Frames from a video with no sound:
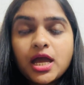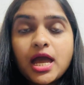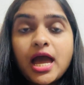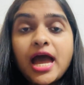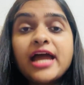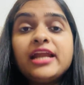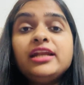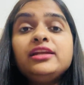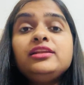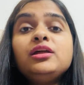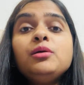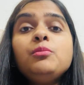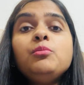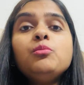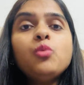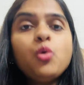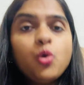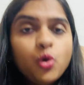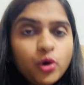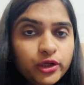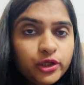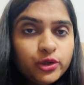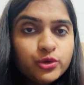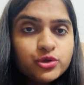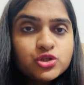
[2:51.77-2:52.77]
and the
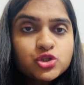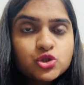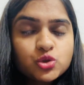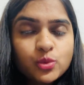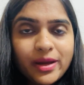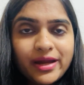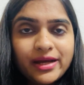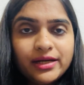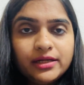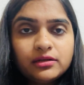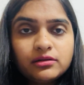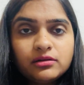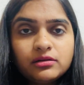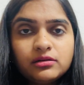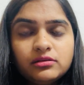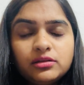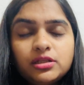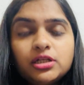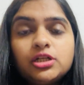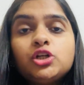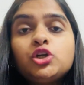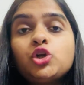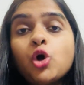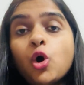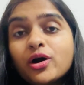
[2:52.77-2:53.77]
more you sweat, the
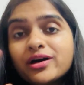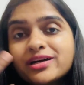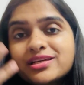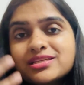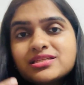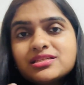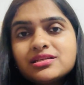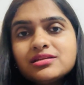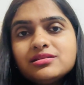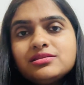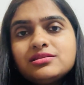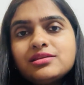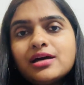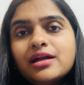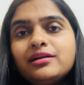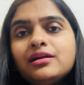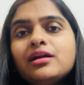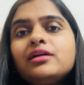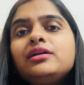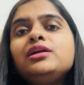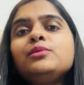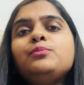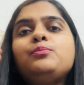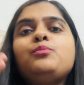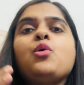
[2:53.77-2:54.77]
toxins that are
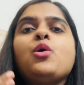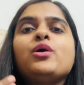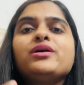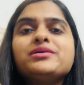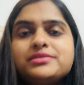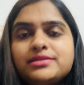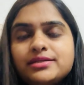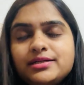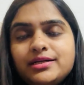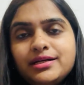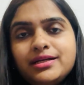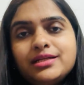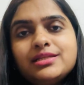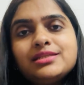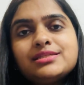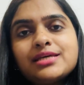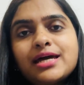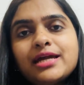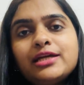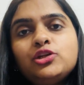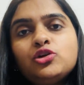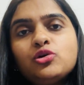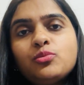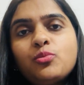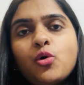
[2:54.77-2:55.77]
deposited
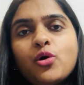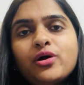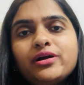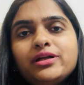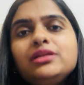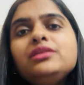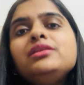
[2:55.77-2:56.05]
inside your body,